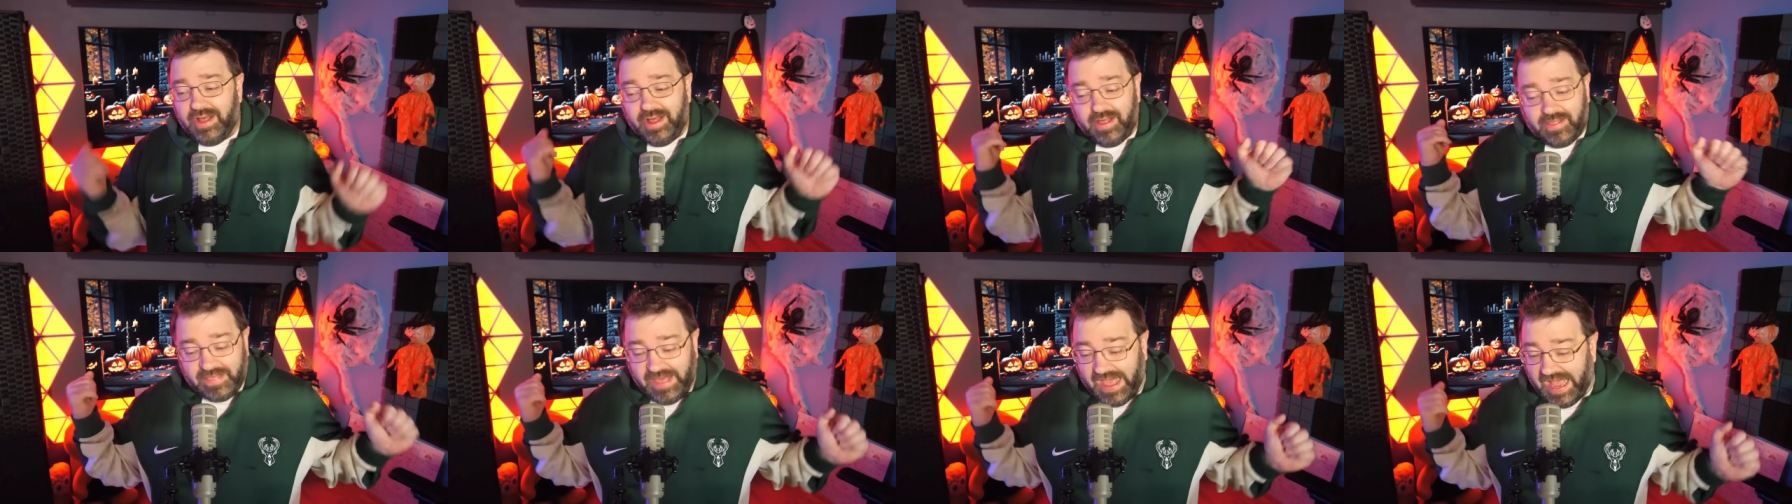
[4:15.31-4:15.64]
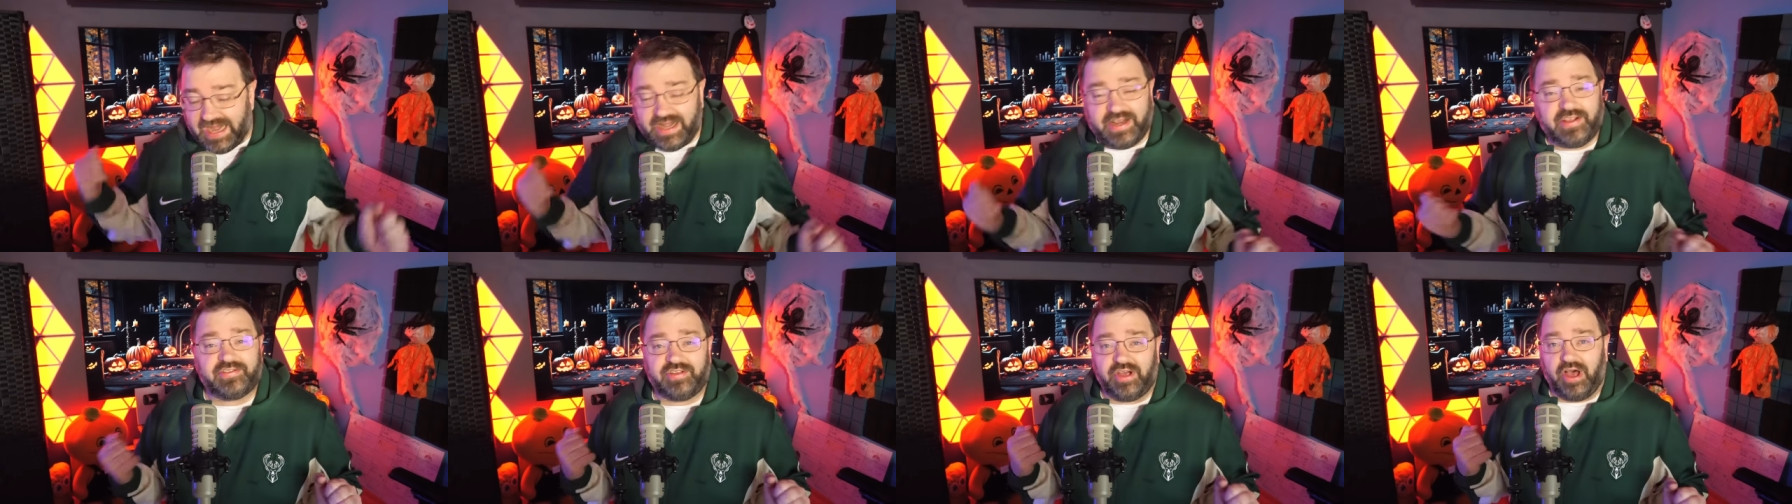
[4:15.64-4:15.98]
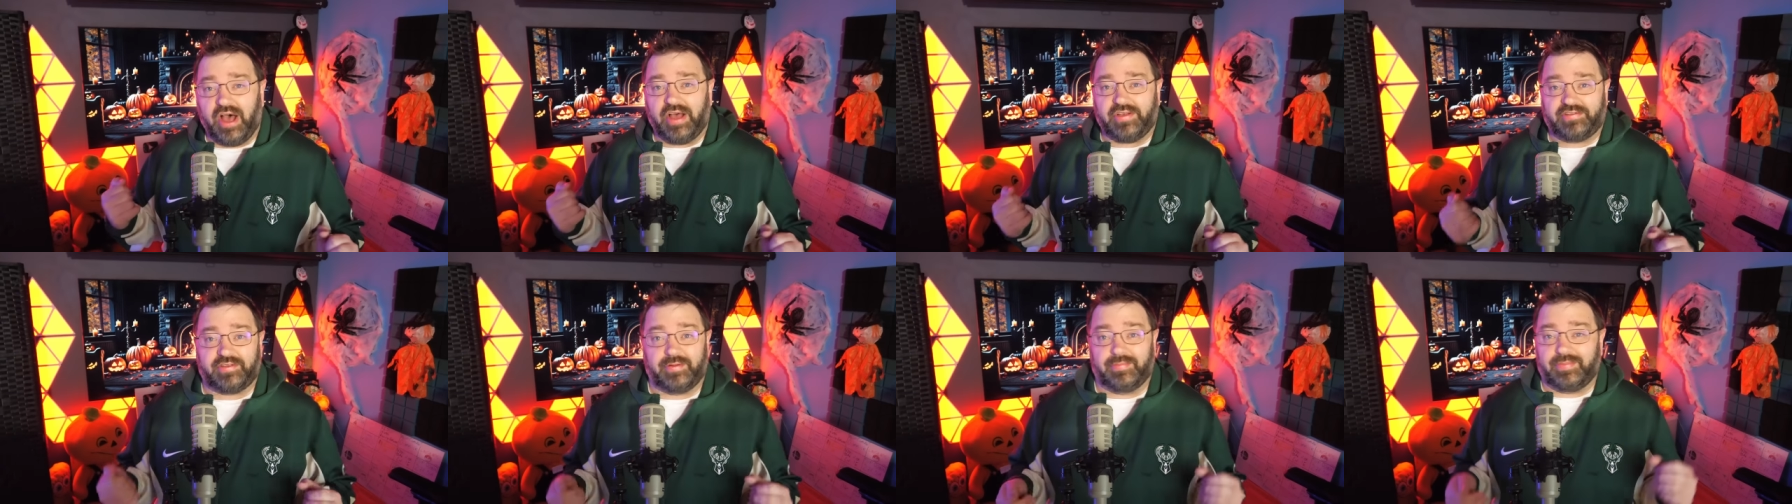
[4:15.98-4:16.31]
That is
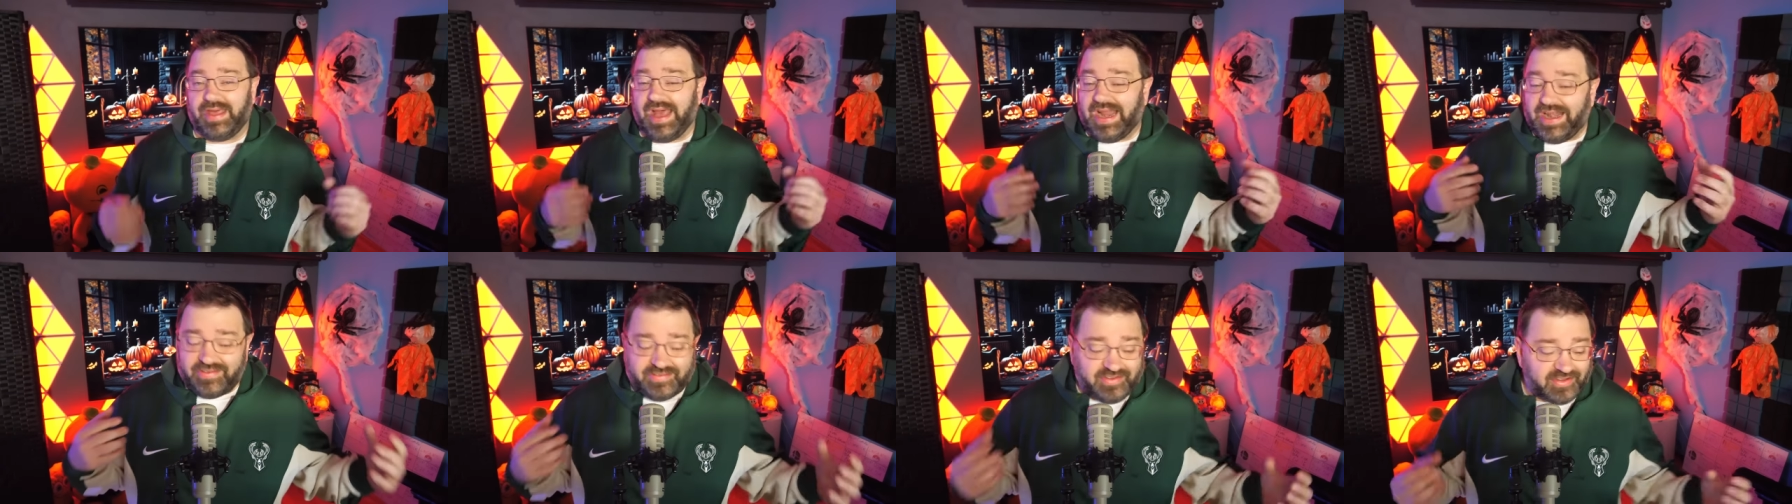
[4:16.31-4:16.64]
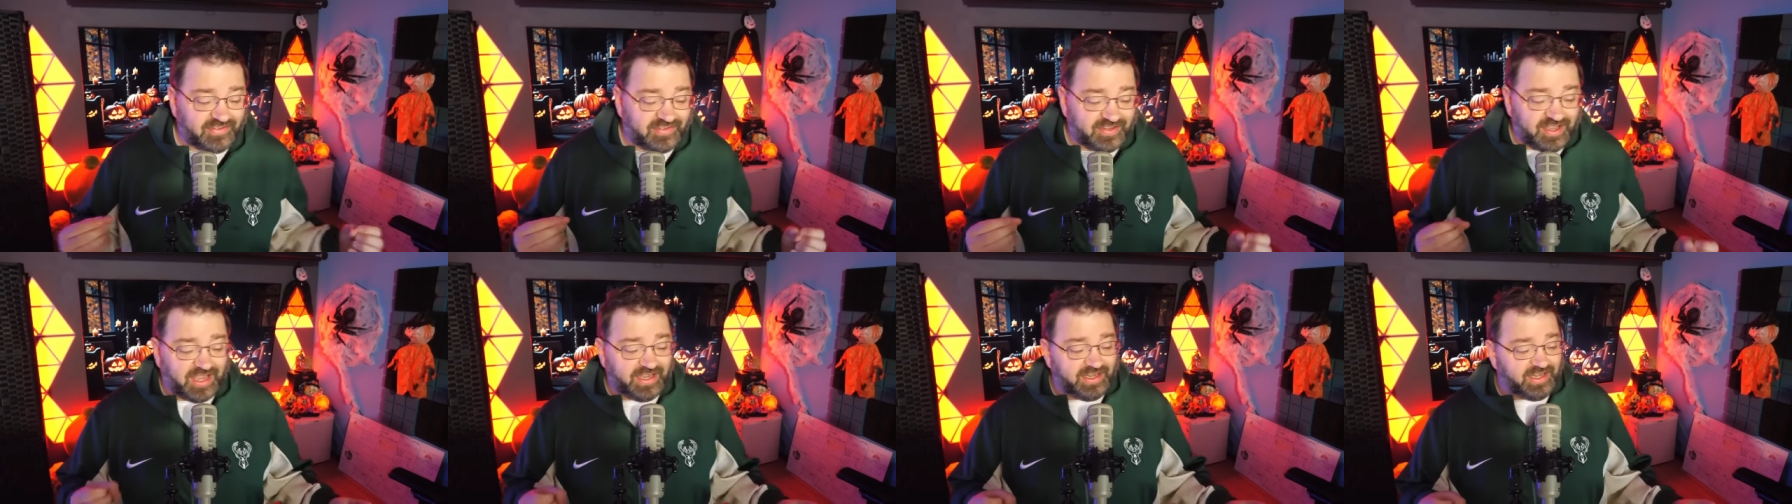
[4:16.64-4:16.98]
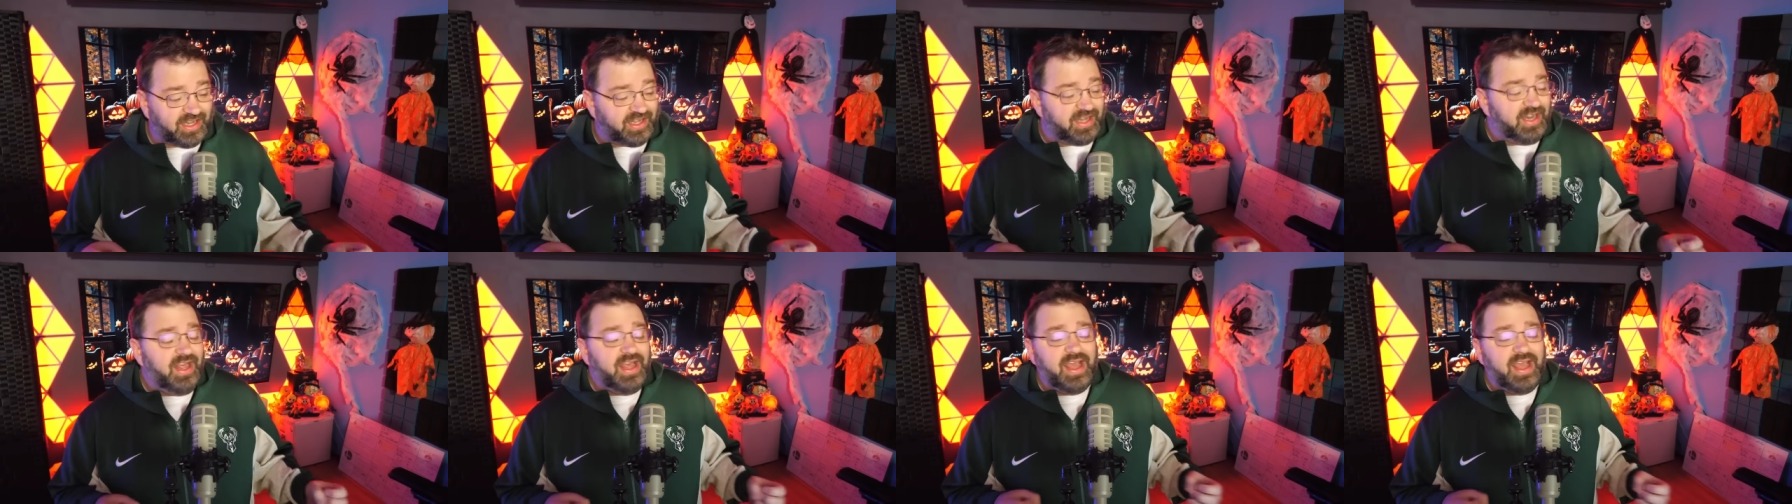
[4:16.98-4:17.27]
awesome. That is exciting.